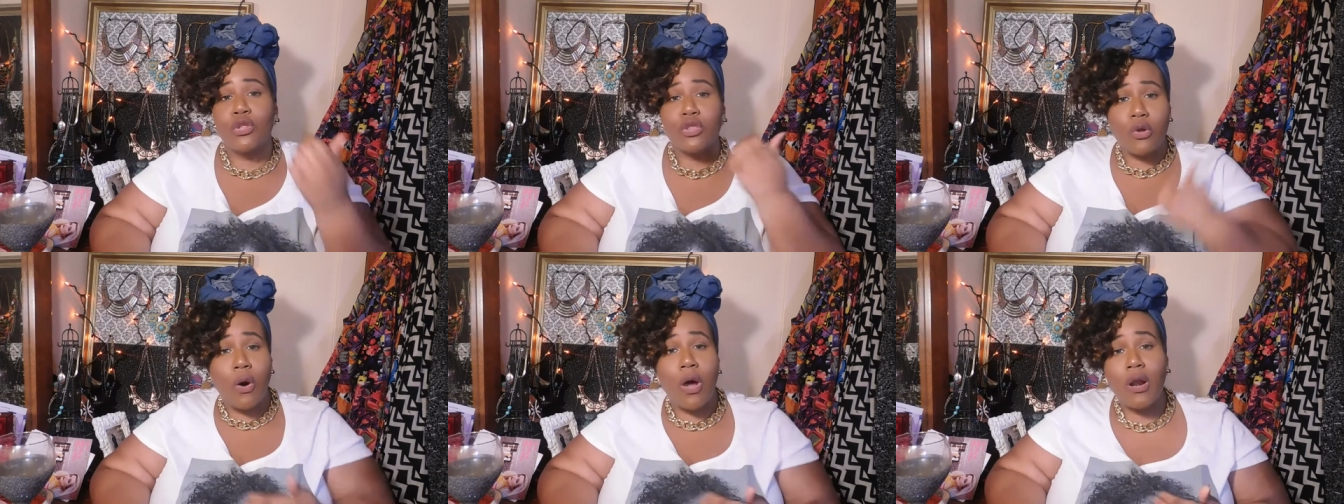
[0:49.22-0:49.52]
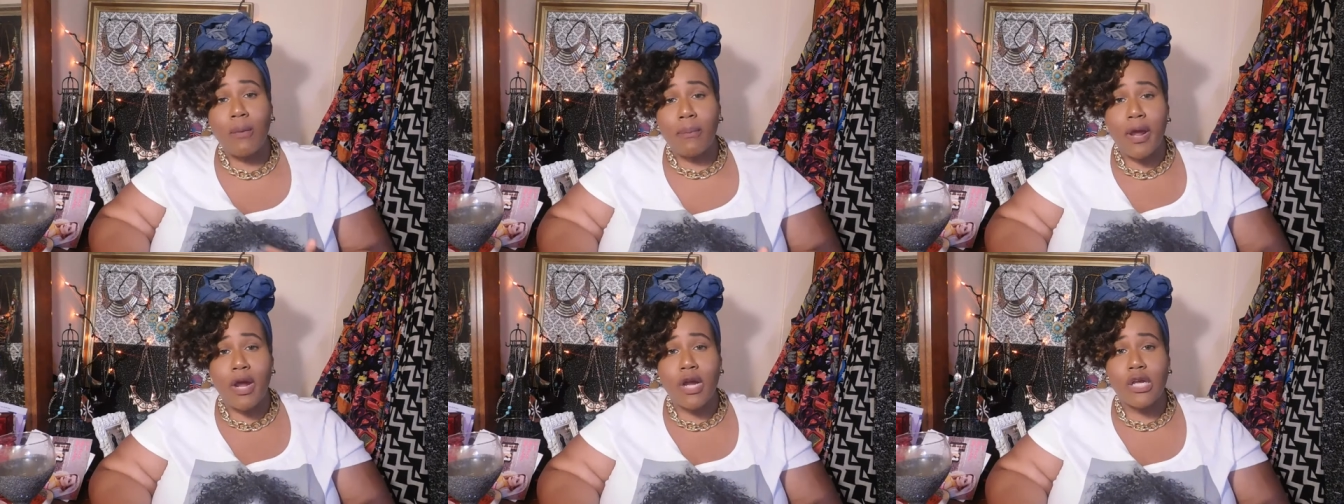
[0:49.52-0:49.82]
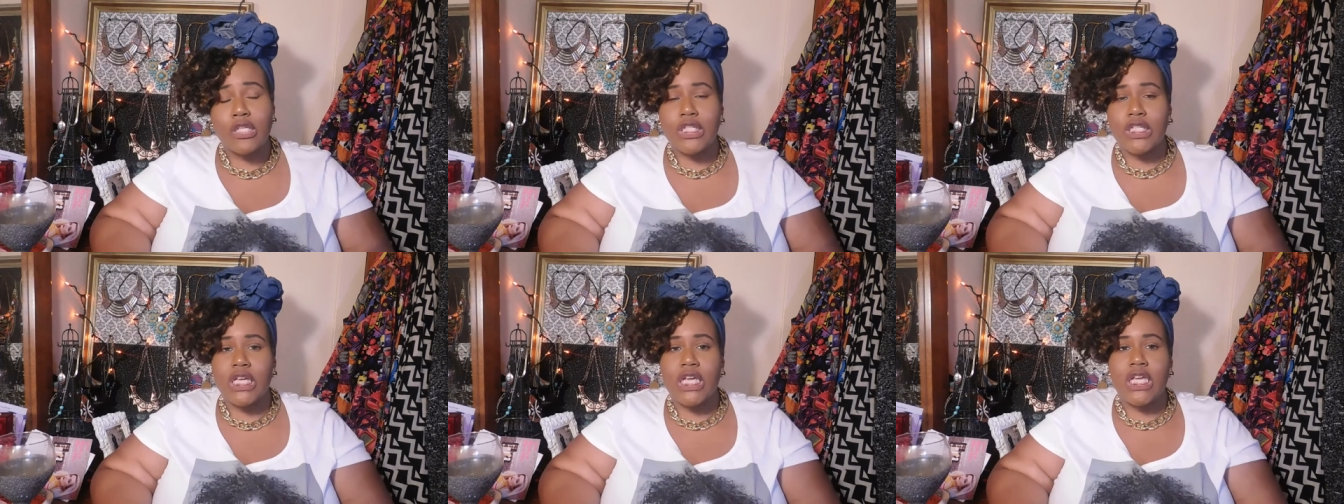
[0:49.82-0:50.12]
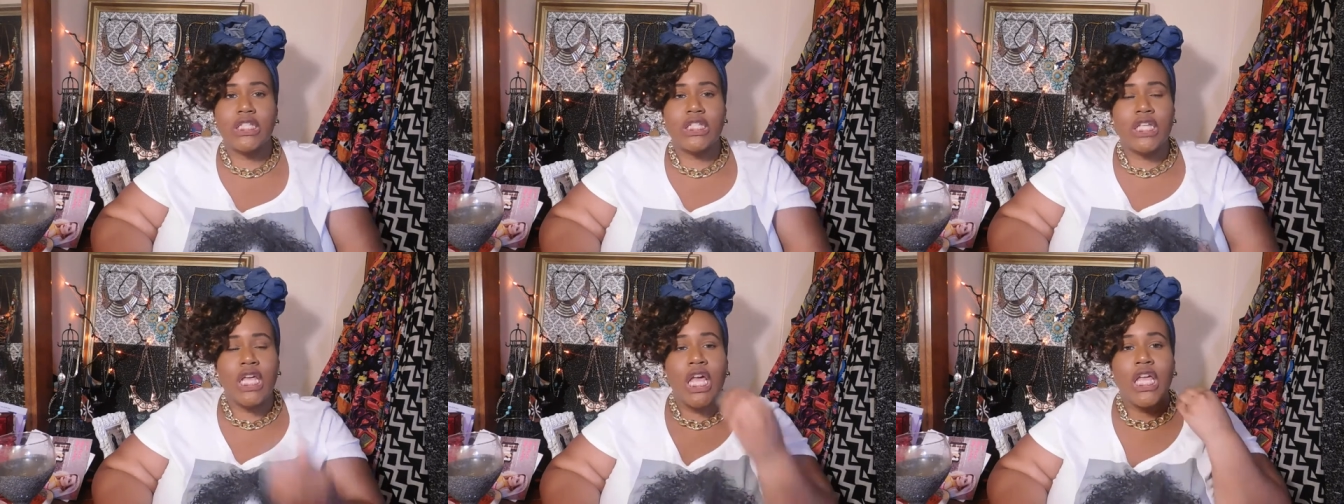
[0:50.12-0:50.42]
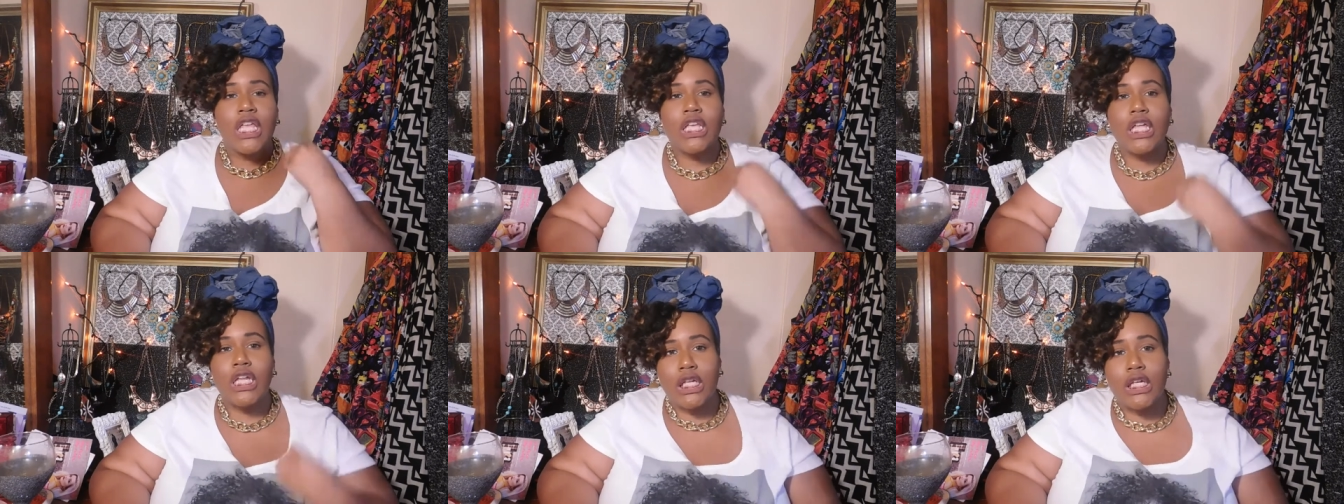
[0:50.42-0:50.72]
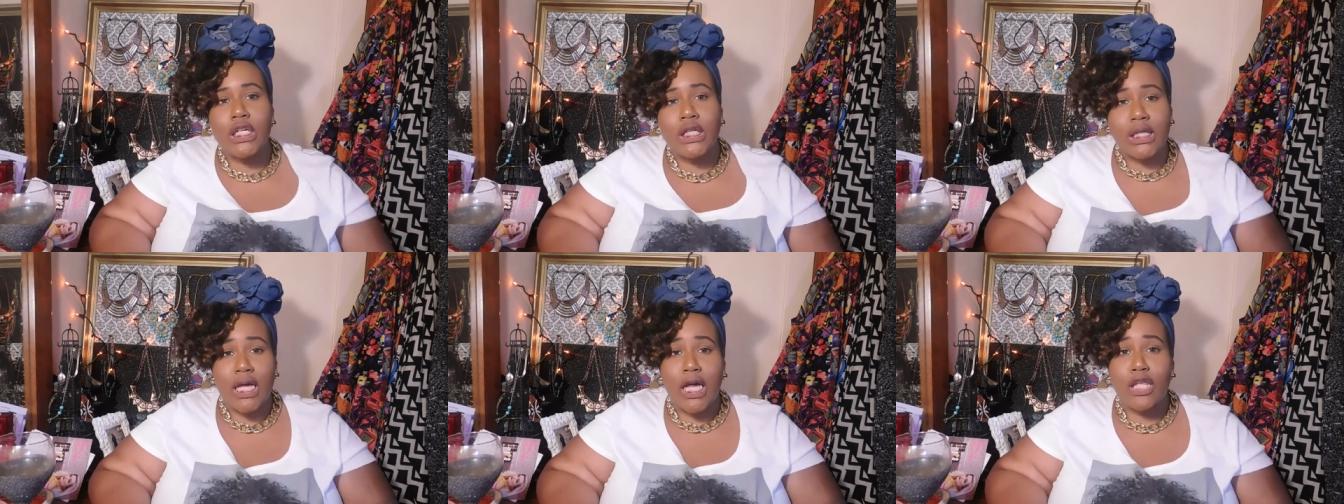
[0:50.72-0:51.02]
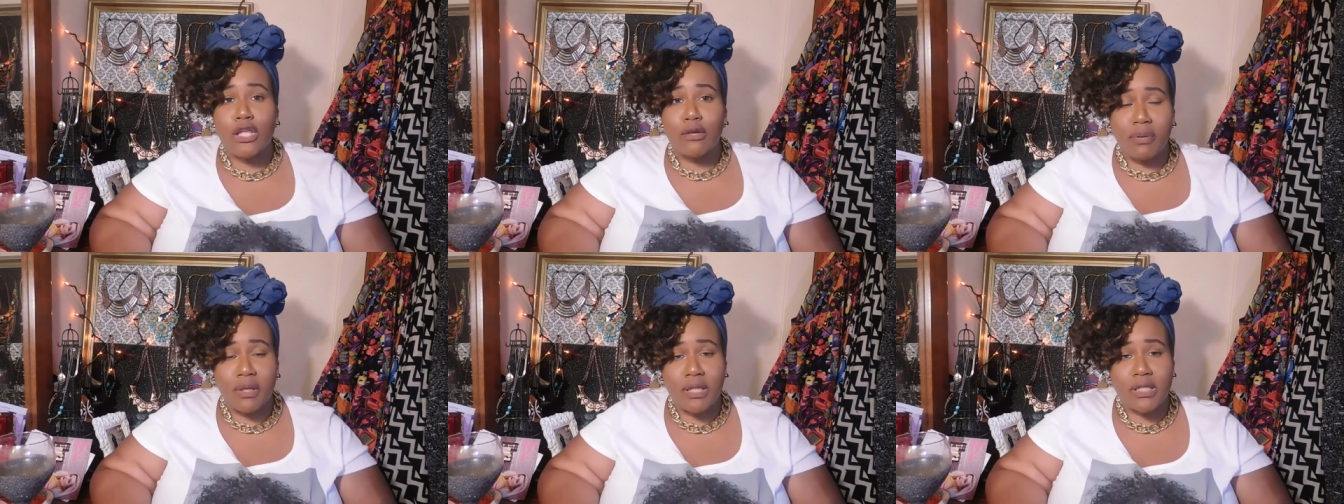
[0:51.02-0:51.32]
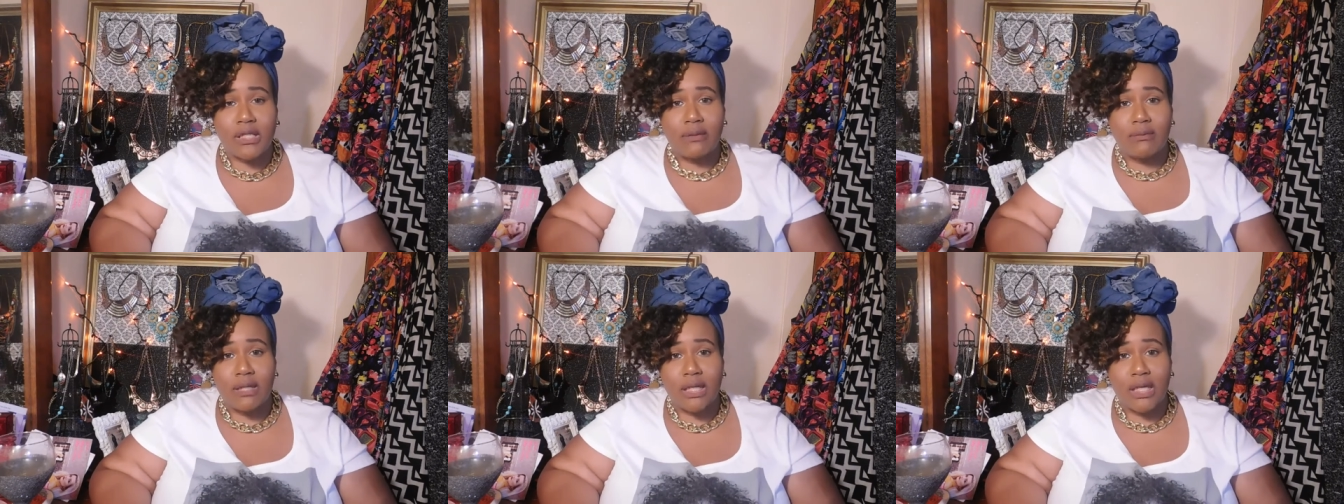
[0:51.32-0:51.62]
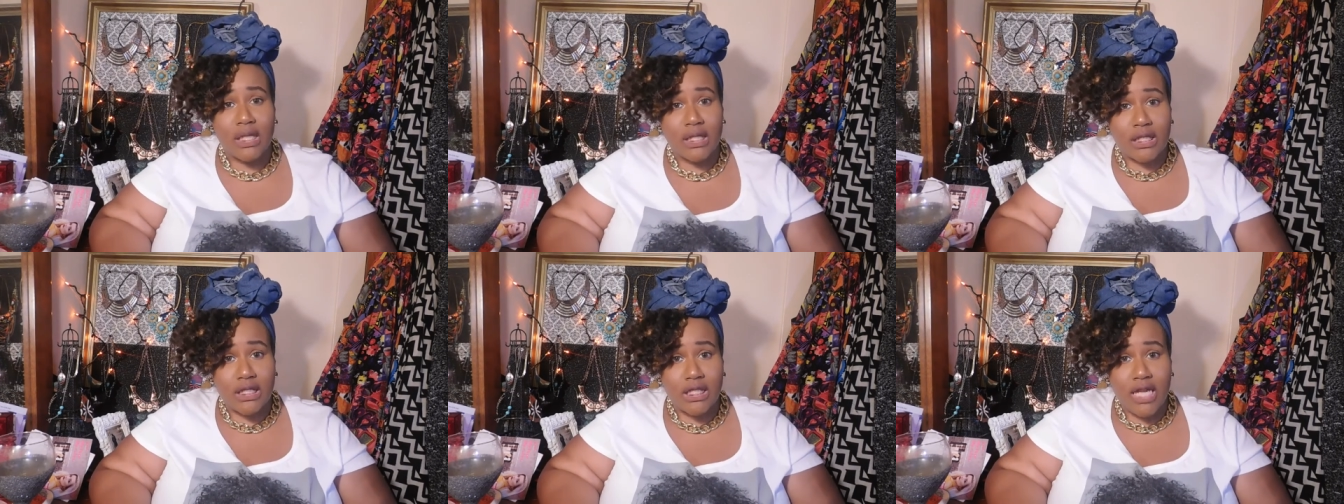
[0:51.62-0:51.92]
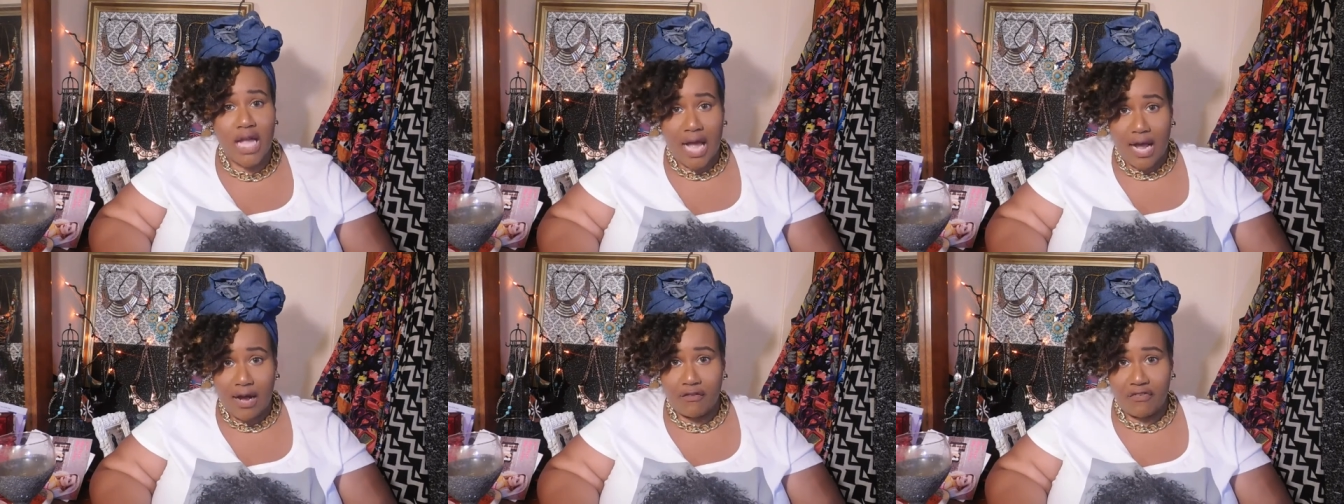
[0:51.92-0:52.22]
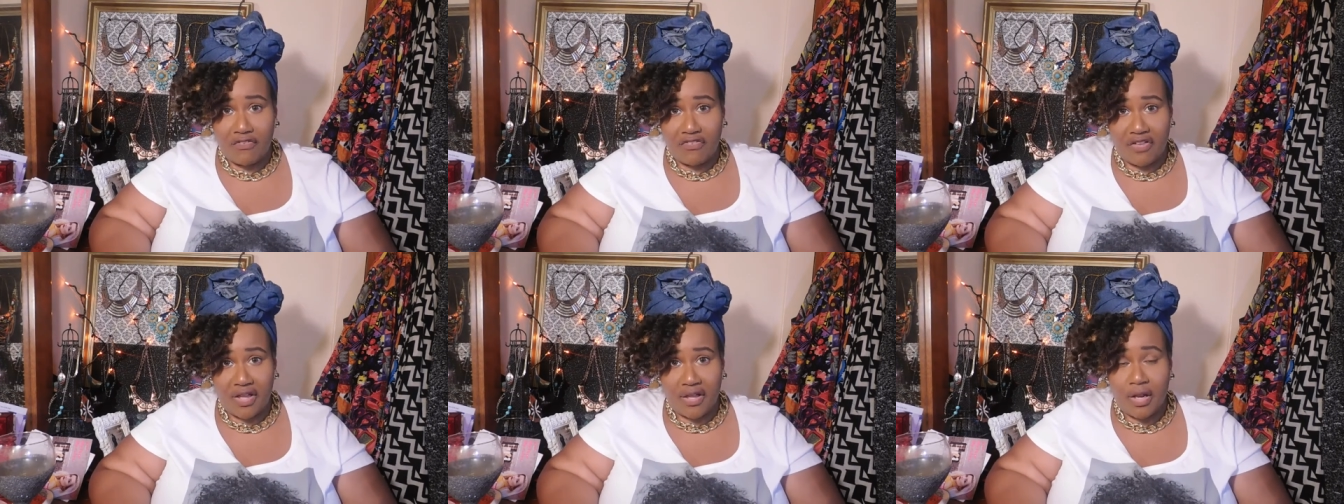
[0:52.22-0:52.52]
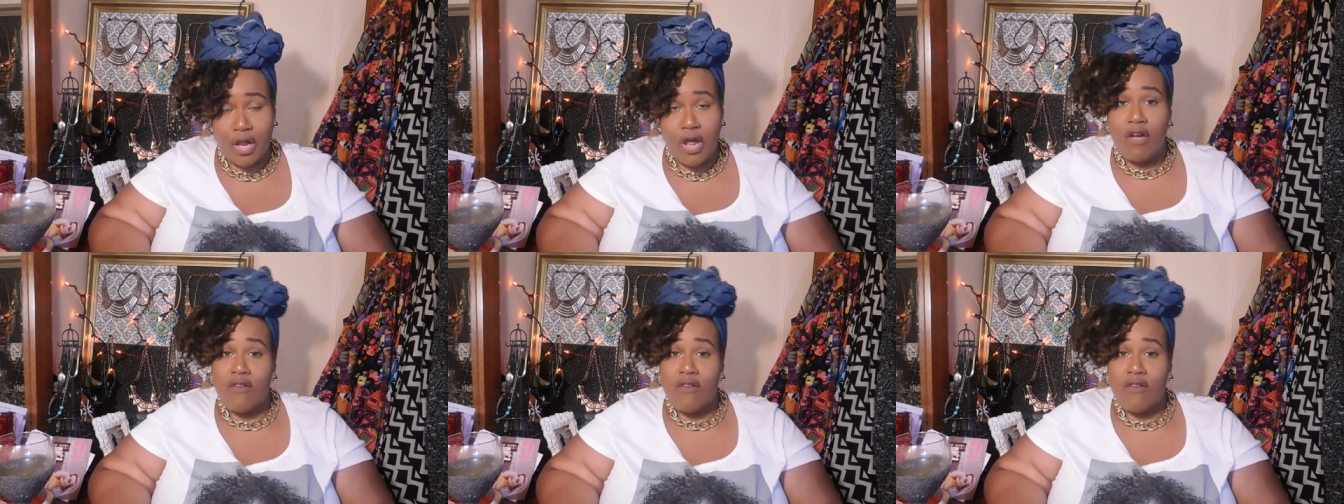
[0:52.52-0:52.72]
throw on a pair of jeans, you look like you put something into your outfit.